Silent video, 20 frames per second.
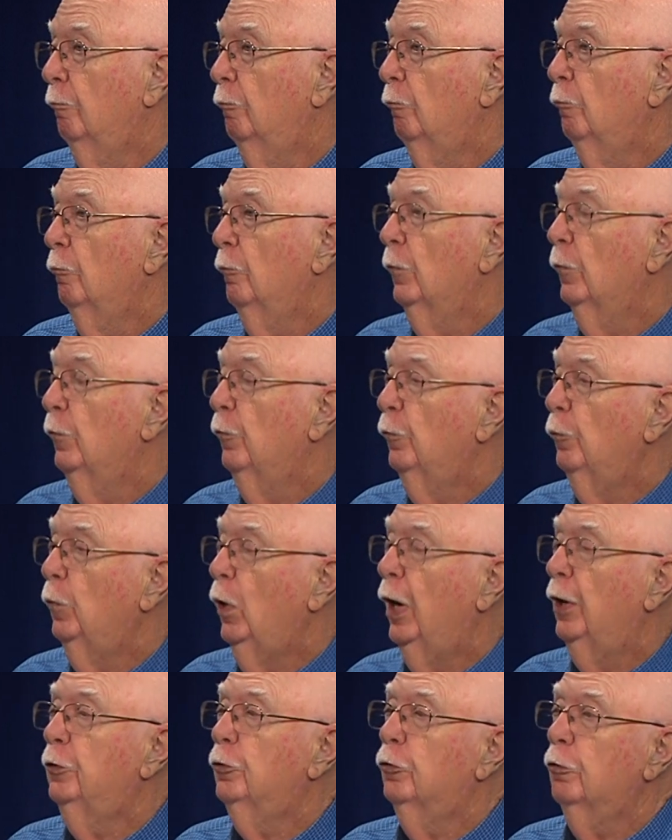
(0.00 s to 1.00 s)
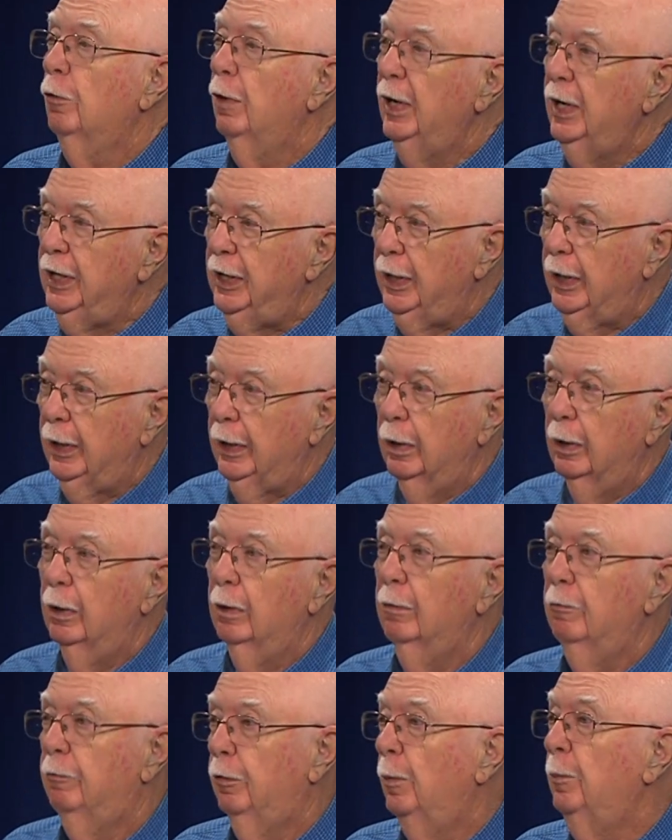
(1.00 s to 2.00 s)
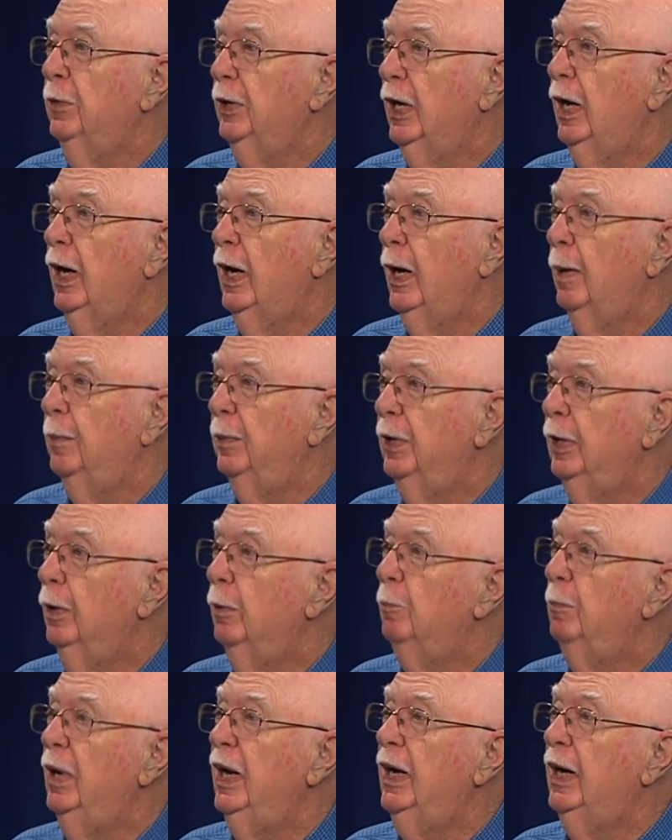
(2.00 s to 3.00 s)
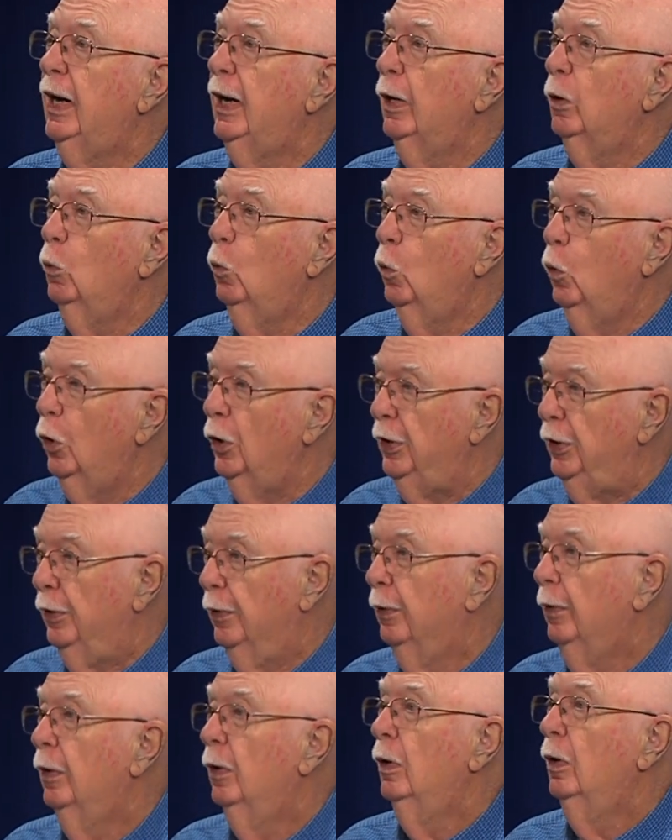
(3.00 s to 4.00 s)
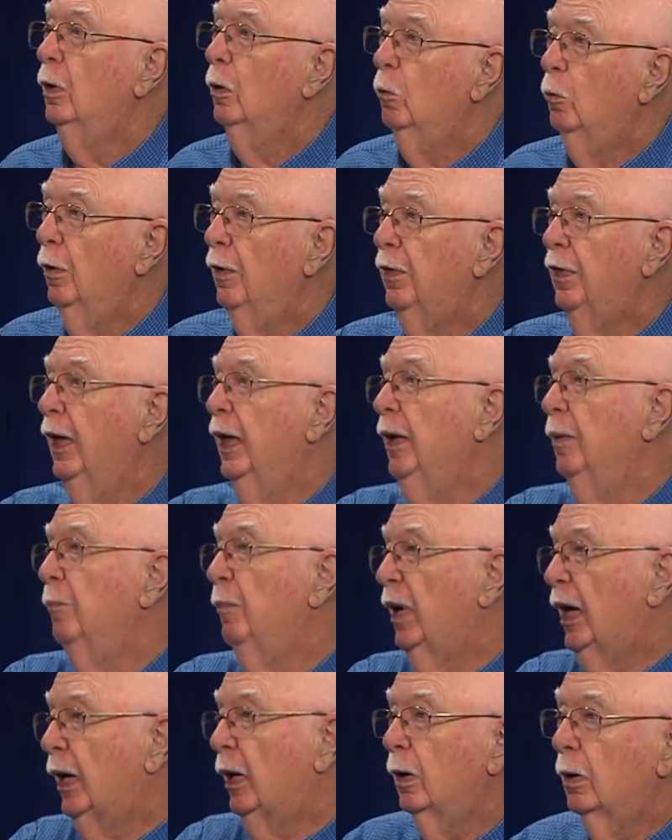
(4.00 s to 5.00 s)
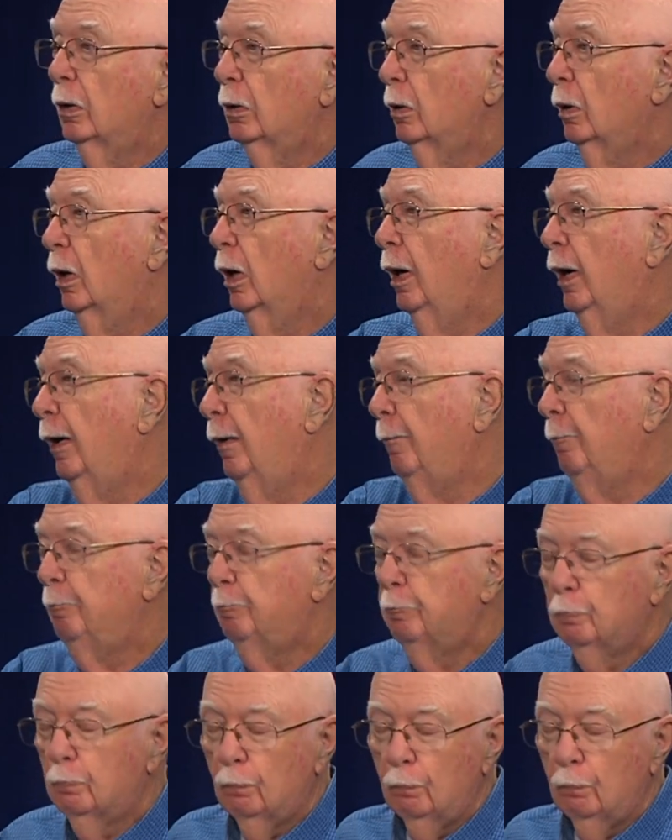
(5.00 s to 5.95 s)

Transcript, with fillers: Ooh. A training from the yeah, Army made great. out of wood yep. with a metal yep. um,